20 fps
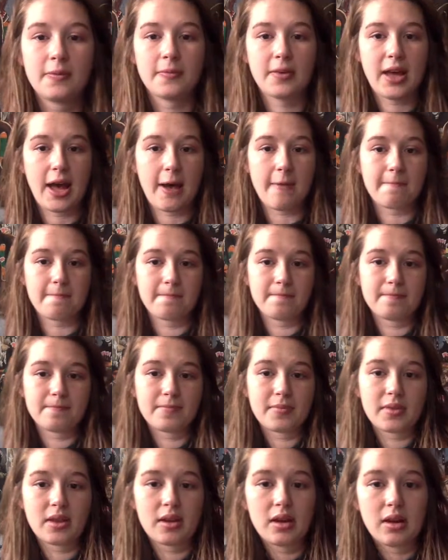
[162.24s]
Okay.
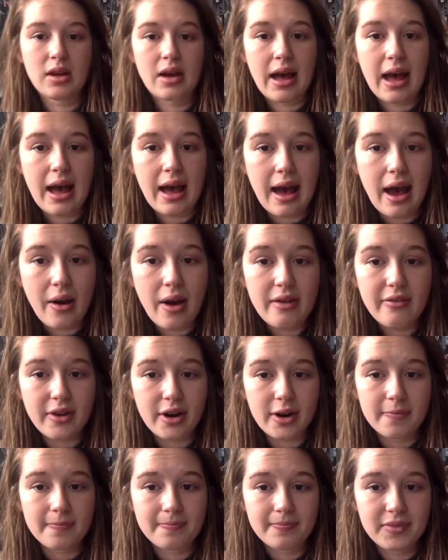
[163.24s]

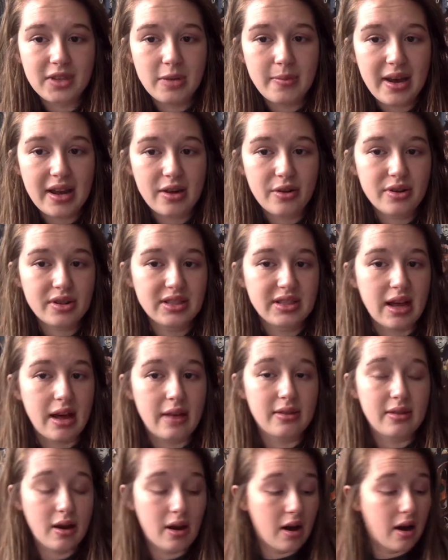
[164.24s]
However, you may notice that
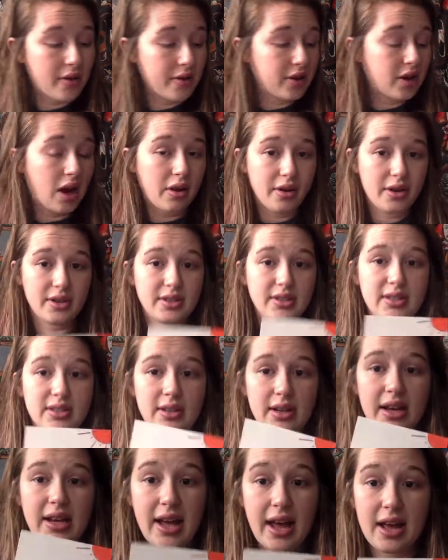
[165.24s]
the other colors,
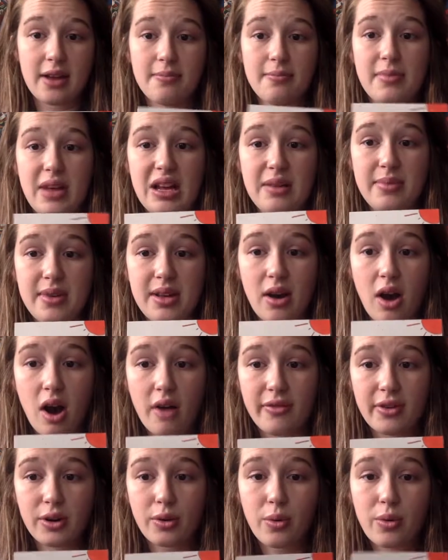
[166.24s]
again, may be off
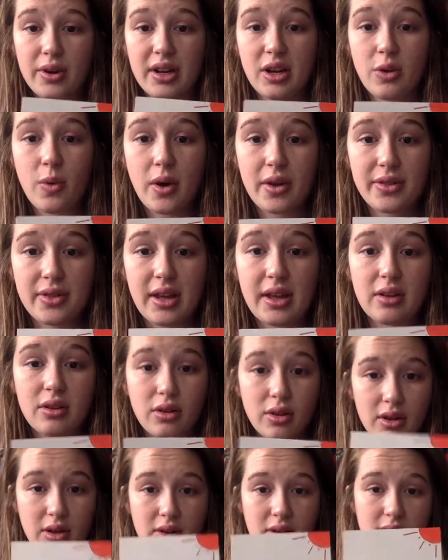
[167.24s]
according to what they
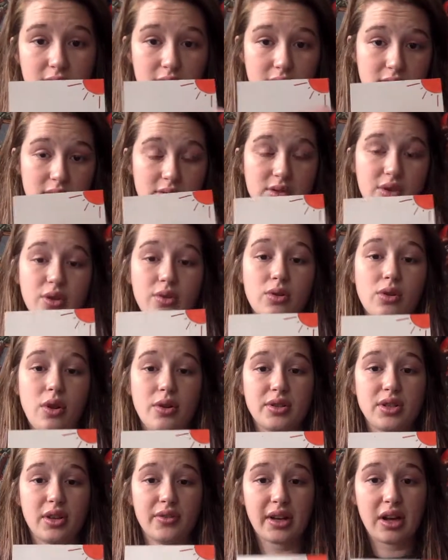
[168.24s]
look too
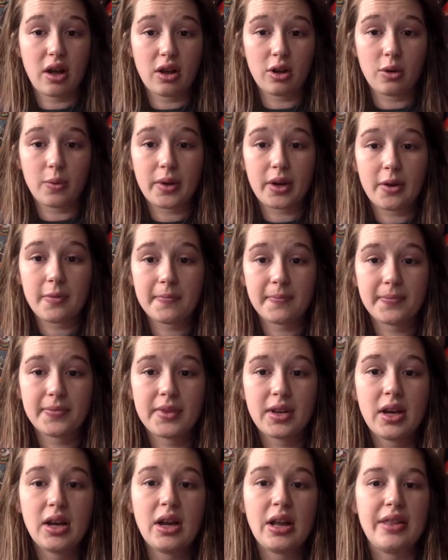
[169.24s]
close on the color wheel.
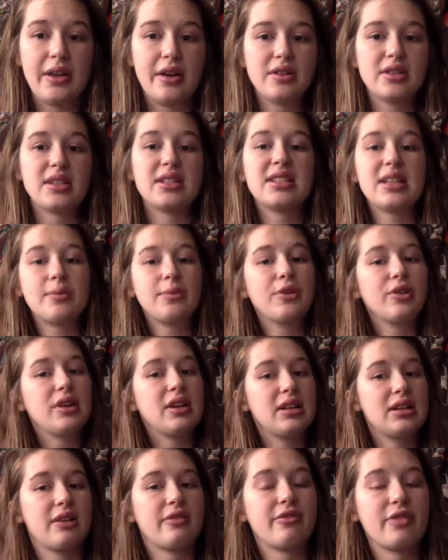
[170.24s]
There is a similar
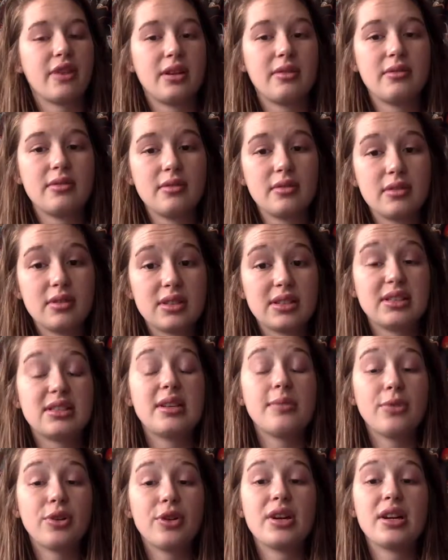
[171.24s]
condition,
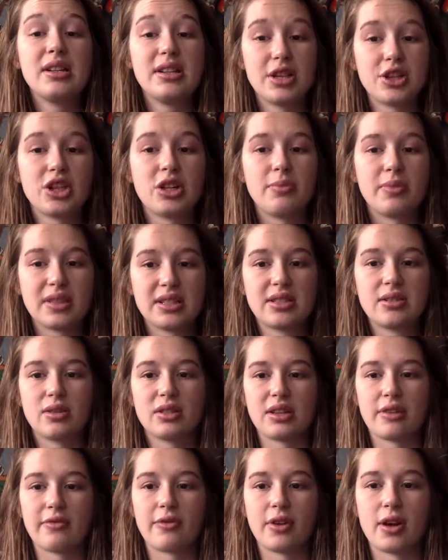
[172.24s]
but still
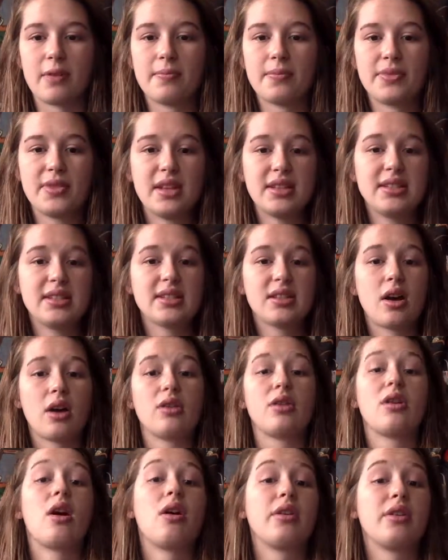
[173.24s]
different. This is
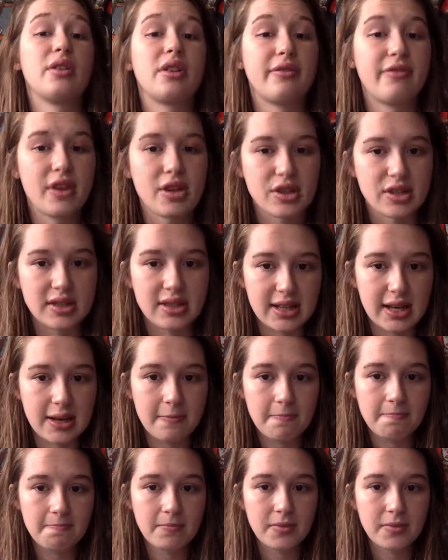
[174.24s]
called color deficiency.